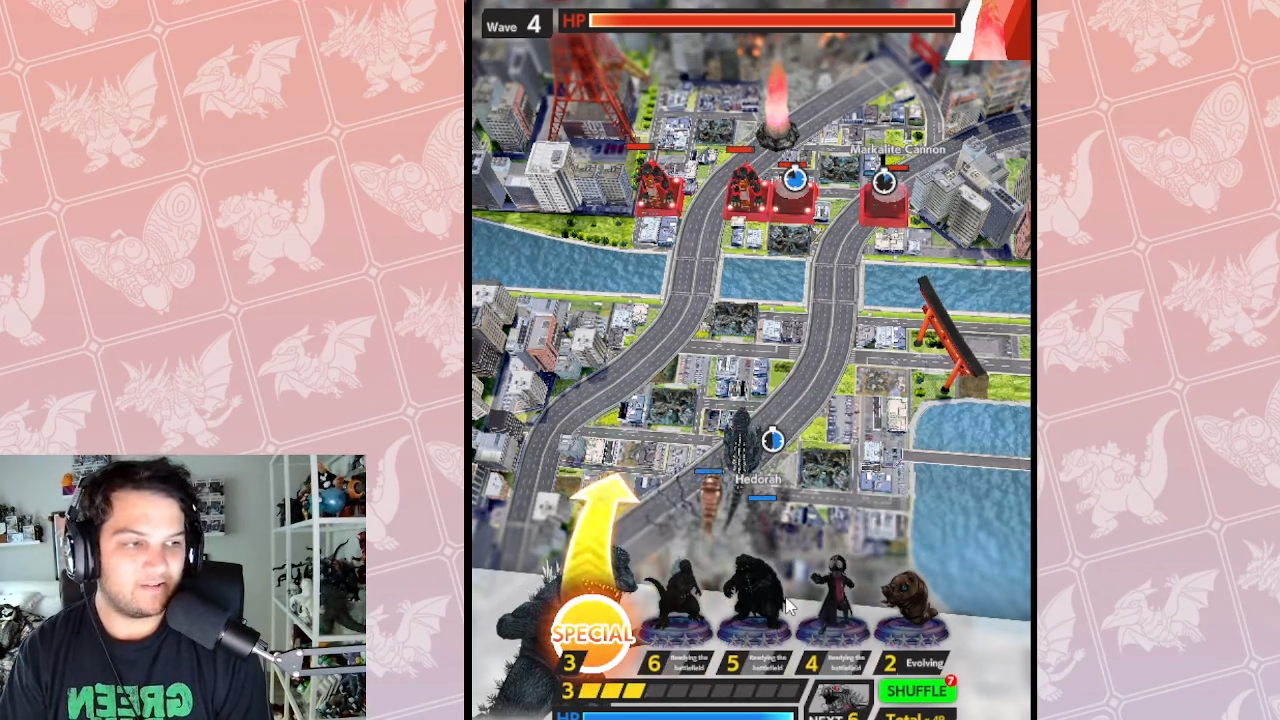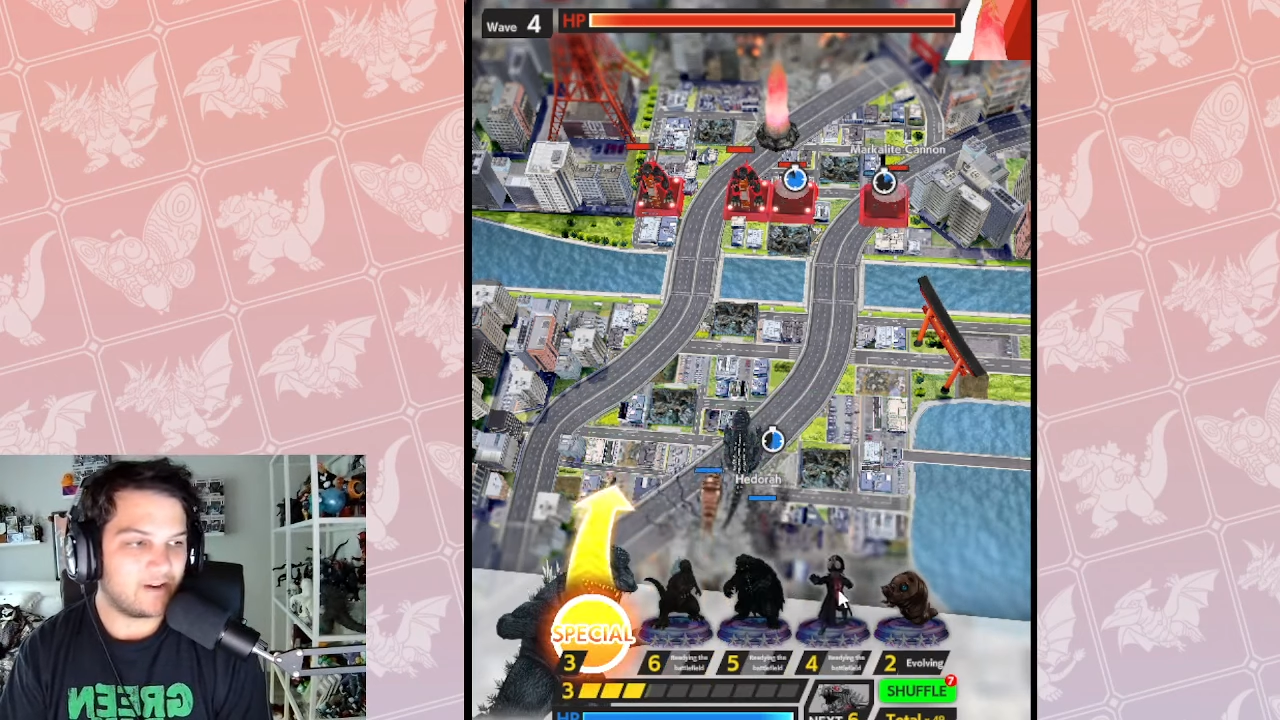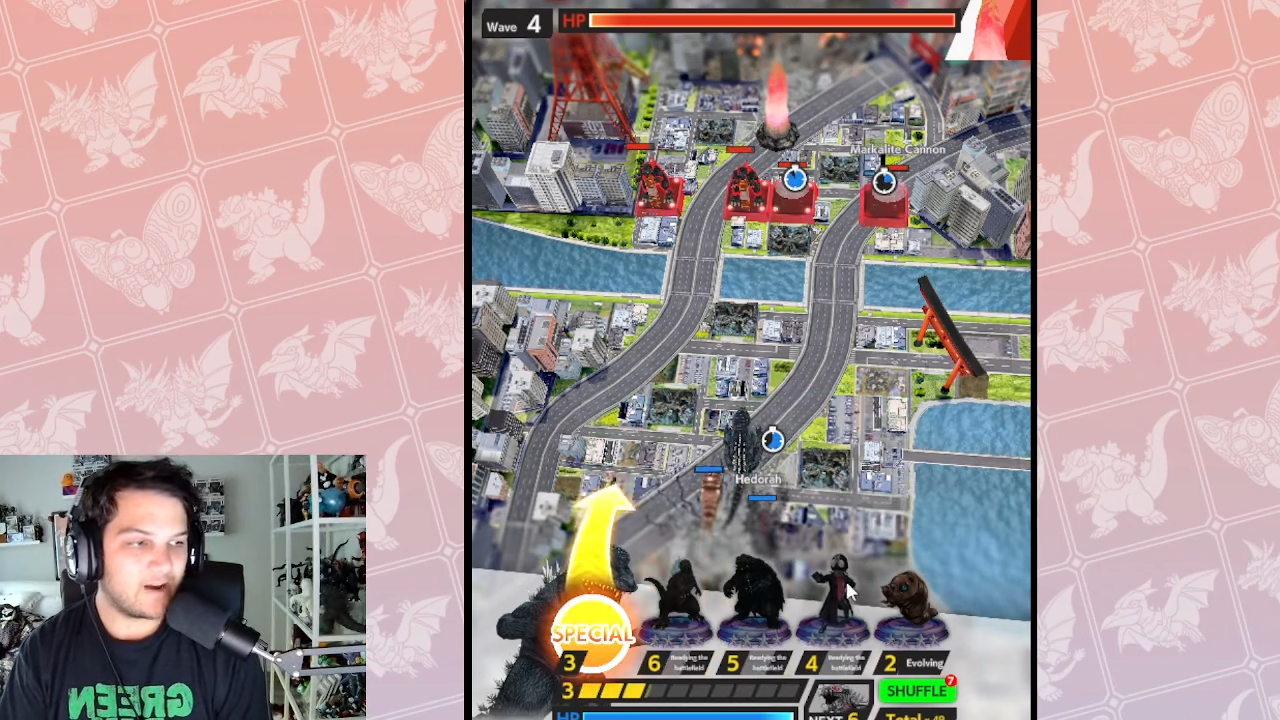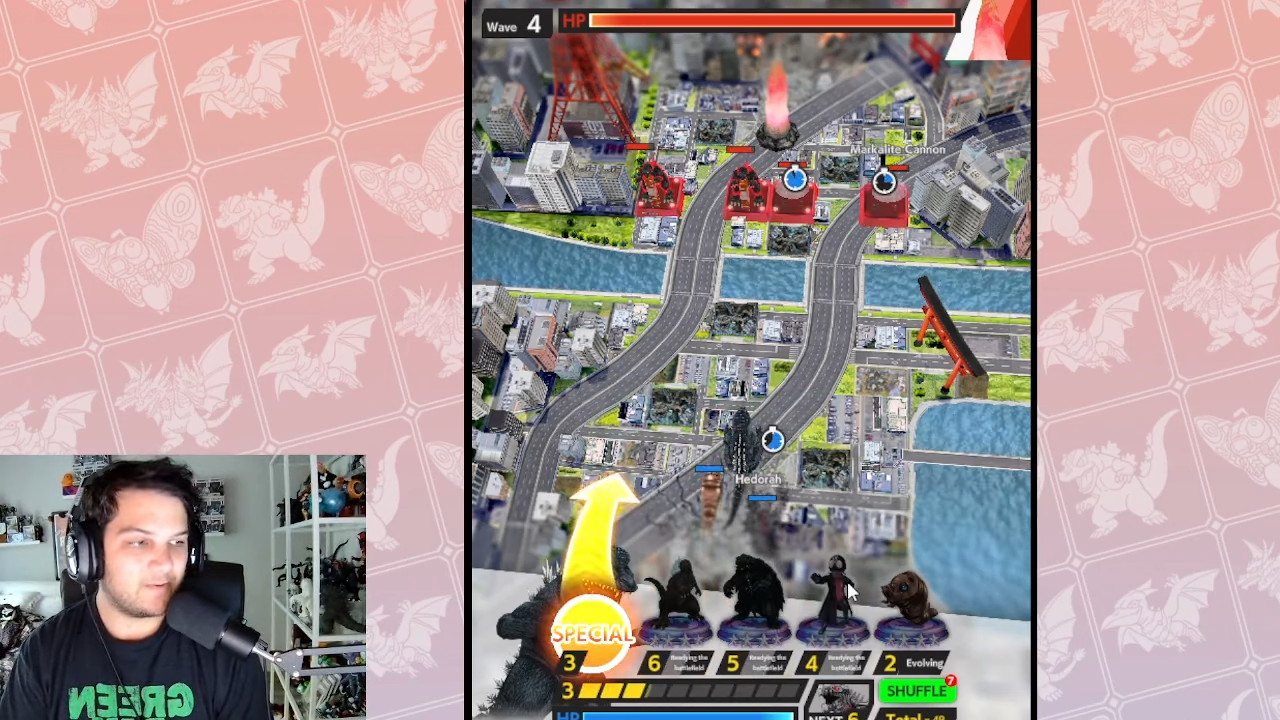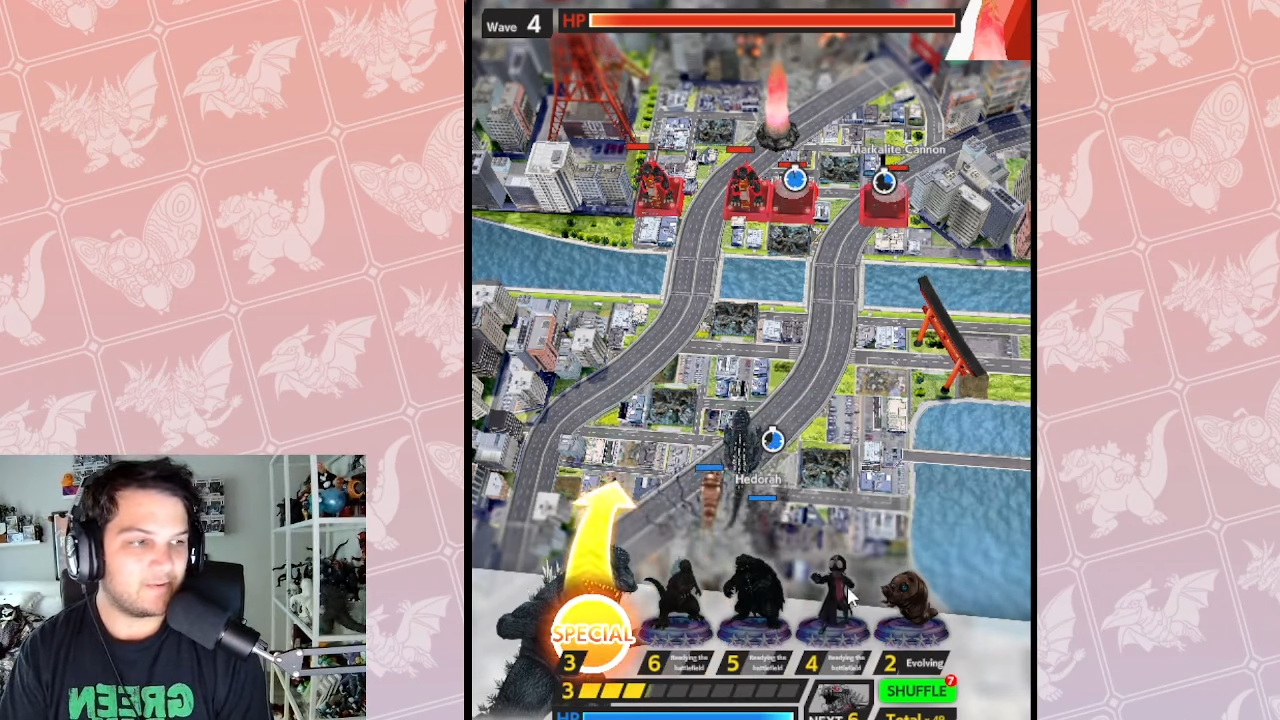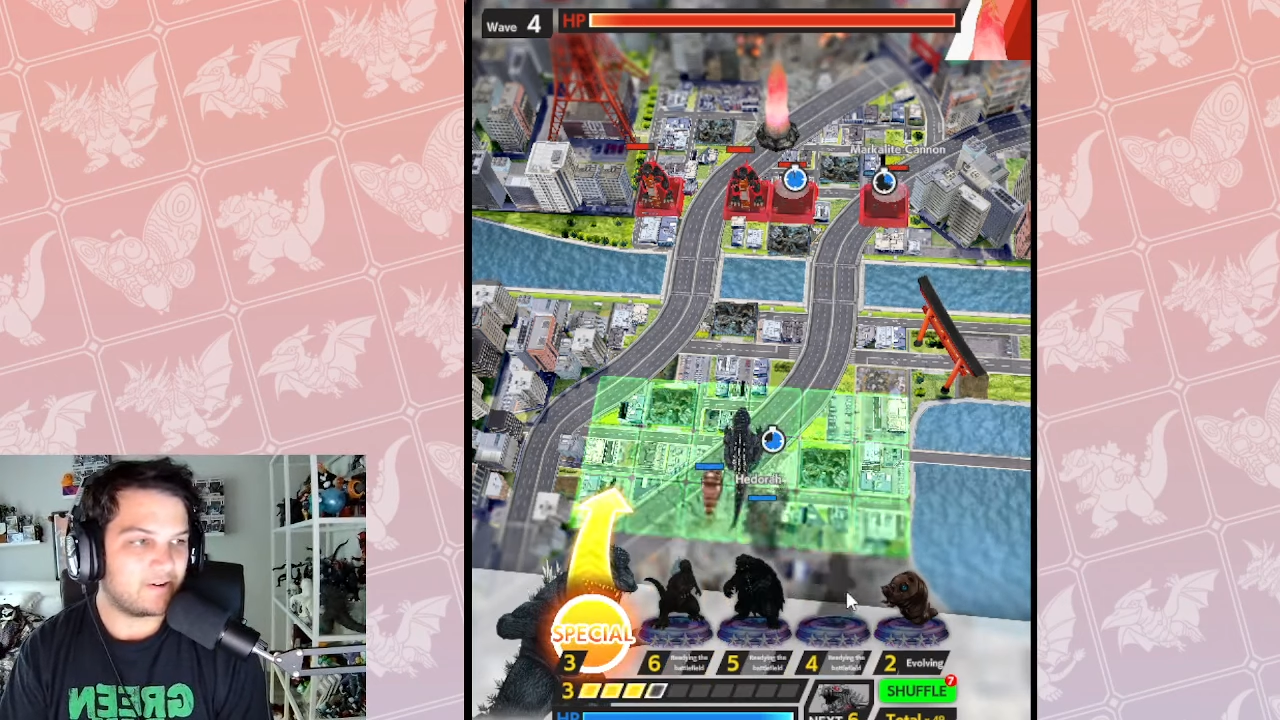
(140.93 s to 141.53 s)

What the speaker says: Oh, Kamen